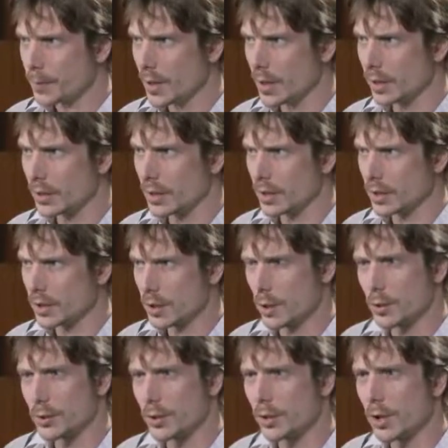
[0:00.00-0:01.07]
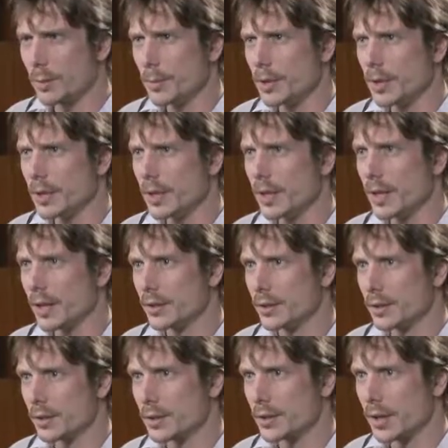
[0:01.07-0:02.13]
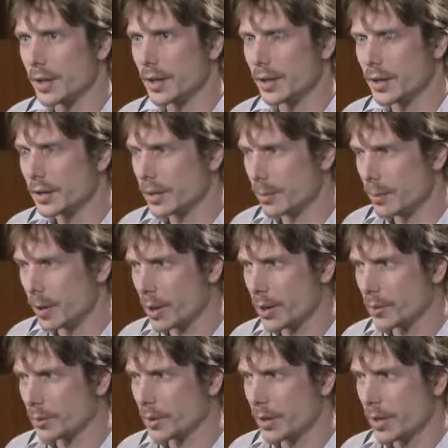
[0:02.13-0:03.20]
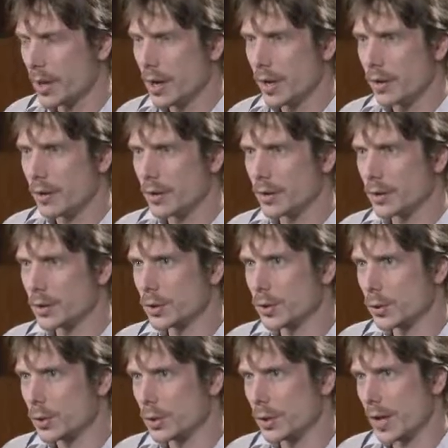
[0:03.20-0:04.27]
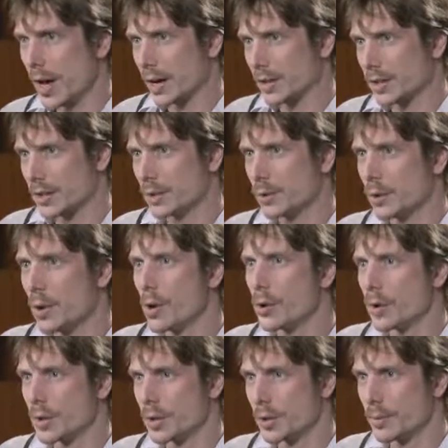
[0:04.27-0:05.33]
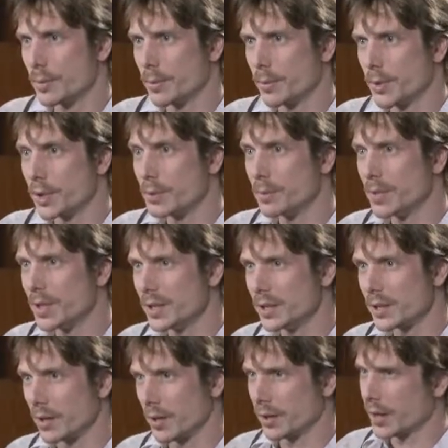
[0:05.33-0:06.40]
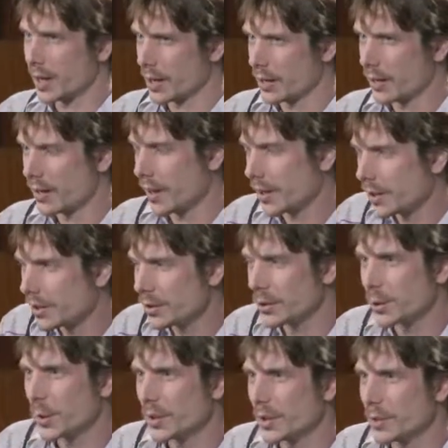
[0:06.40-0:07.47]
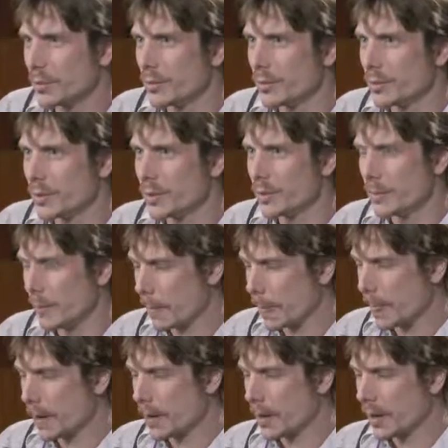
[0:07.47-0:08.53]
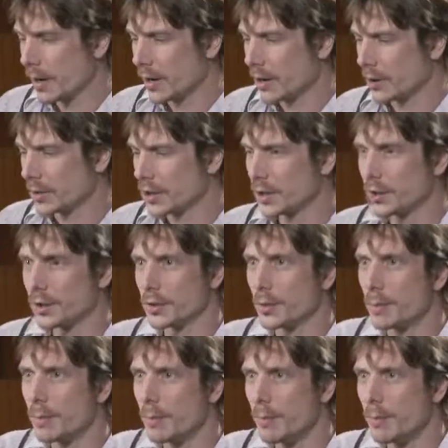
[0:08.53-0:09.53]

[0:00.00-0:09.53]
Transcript: it's called the Community Land Trust, and it is about social access to ownership, which means, again, like in the squatting movement, consider the